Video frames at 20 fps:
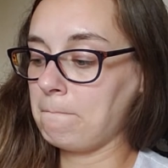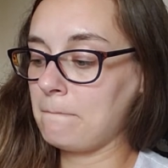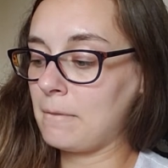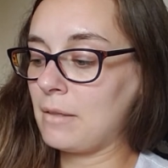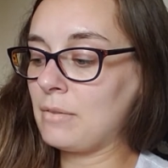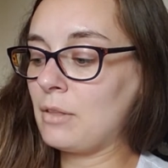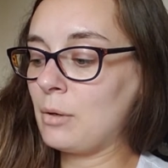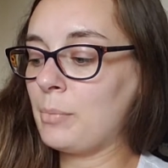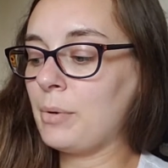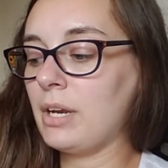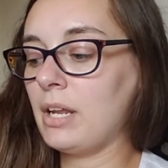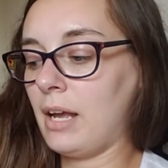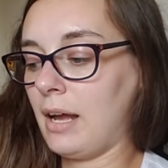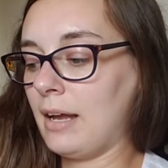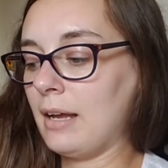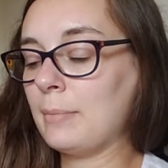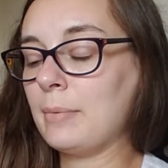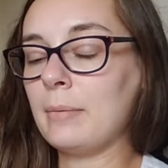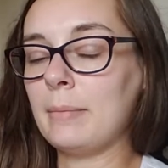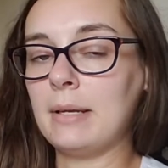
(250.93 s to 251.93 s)
they're pretty high
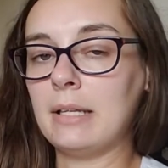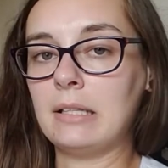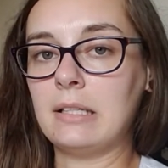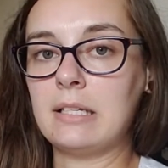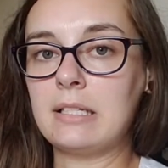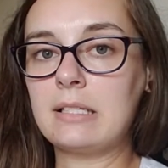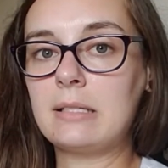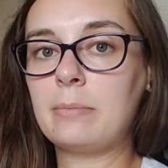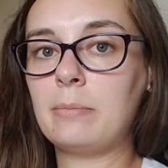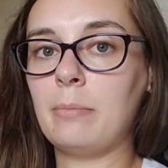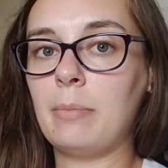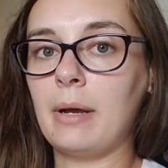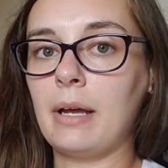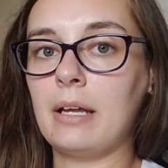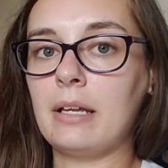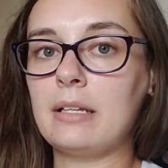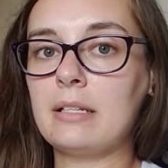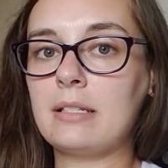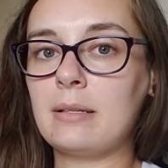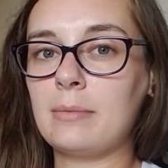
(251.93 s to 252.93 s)
up on my list,
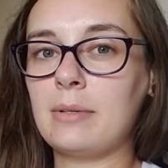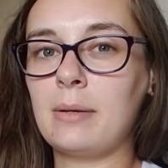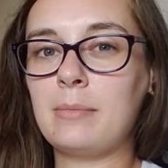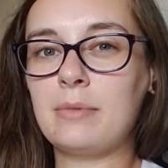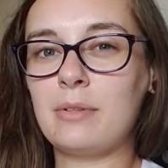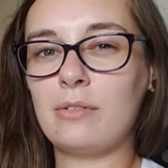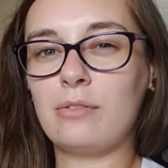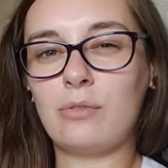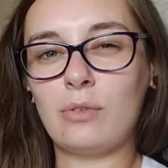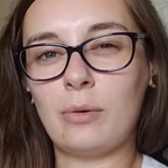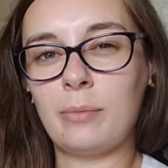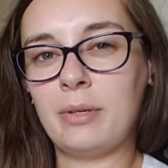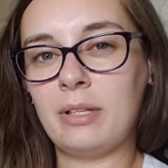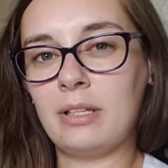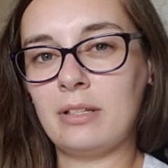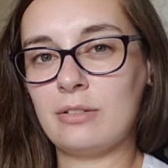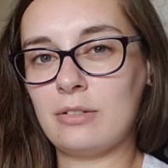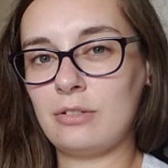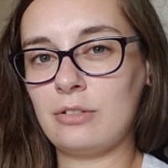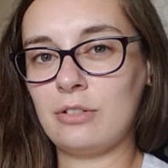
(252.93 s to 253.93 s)
but sometimes the
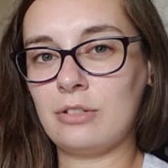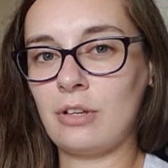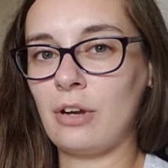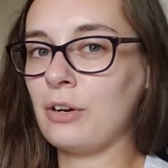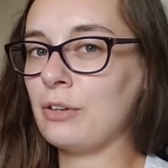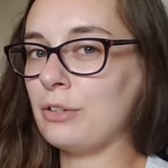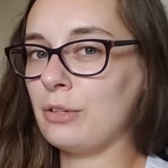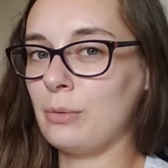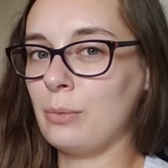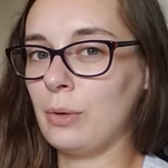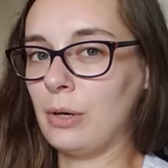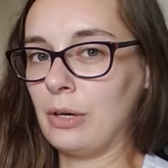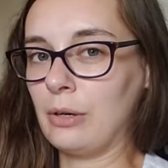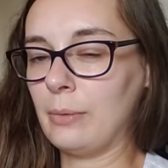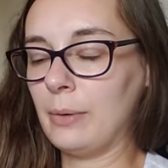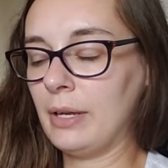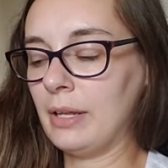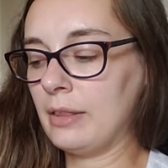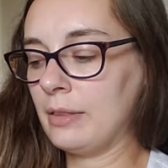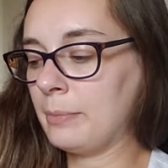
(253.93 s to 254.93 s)
formulas are just hard to work
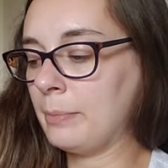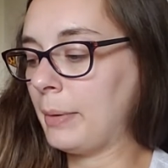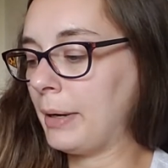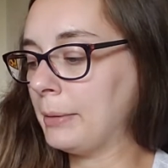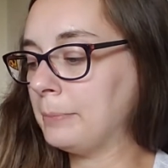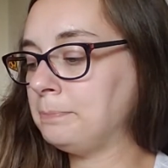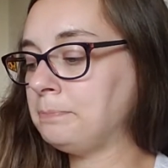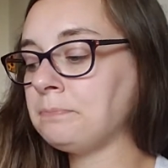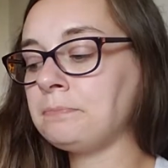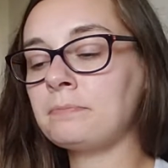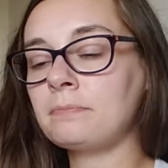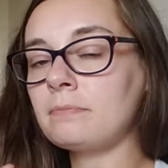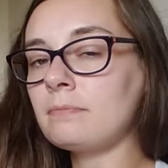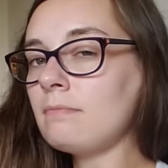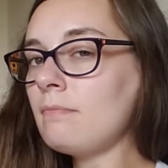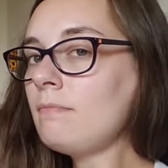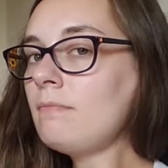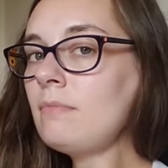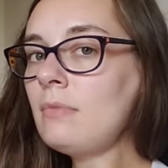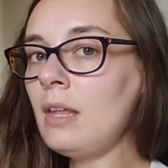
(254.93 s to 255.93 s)
with, but
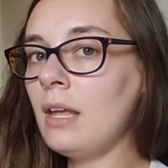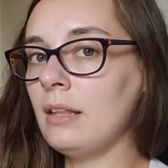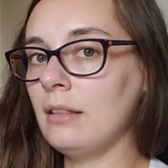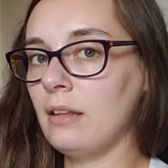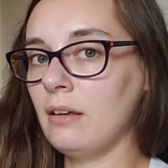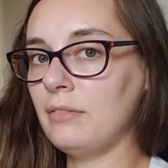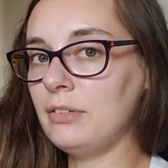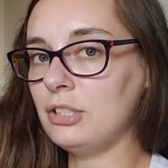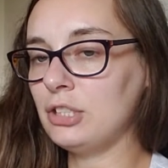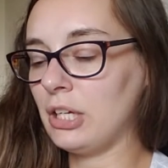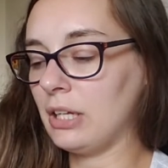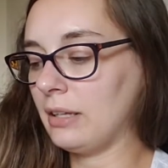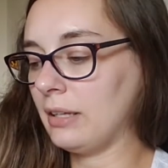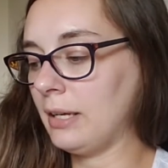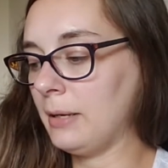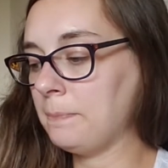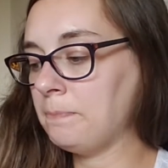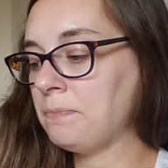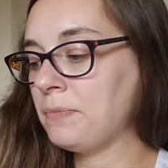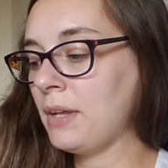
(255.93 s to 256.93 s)
I love a jelly.